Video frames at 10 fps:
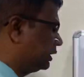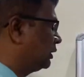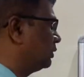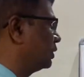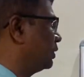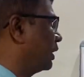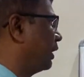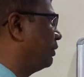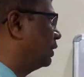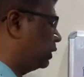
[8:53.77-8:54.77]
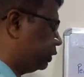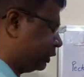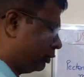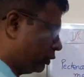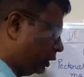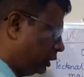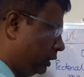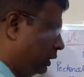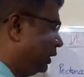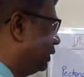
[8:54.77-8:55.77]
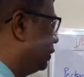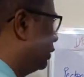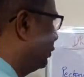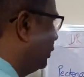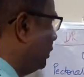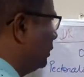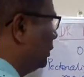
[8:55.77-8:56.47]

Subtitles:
surface of the clavicle. You have what? You have the